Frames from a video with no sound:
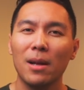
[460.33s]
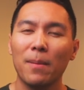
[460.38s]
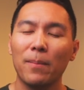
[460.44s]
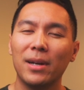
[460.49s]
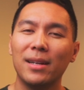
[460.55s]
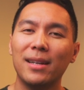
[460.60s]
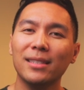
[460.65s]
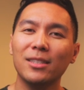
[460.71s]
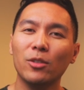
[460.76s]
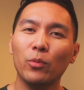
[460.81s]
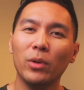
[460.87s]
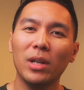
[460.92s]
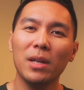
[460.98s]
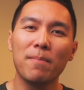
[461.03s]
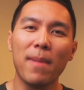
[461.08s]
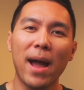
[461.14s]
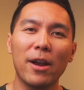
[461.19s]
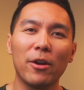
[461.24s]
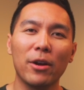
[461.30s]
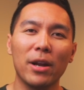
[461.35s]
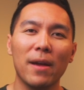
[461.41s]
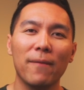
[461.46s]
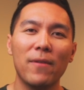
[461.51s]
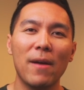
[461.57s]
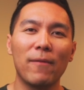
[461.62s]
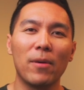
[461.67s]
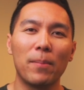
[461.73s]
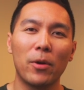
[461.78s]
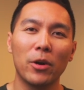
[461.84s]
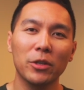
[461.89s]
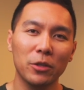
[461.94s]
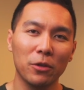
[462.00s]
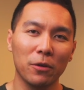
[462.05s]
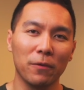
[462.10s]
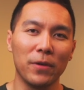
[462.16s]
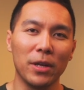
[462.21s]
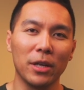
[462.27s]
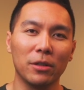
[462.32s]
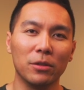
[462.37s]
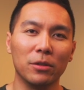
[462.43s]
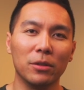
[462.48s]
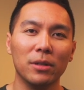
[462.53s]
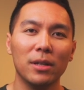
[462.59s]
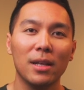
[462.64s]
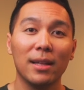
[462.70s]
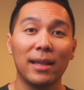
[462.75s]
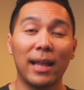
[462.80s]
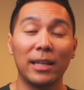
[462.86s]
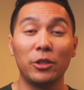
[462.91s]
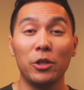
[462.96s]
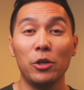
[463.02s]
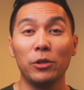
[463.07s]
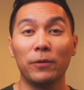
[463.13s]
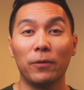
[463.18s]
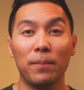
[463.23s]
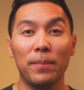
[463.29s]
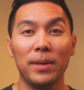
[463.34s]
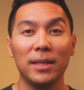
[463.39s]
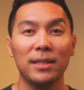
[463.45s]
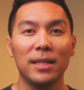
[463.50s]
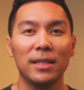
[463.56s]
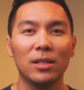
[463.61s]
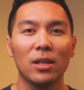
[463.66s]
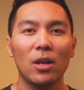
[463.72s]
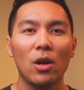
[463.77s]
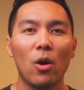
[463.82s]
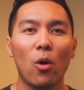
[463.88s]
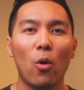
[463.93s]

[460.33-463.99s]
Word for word: but it doesn't really matter if you have a personal vehicle that you use for business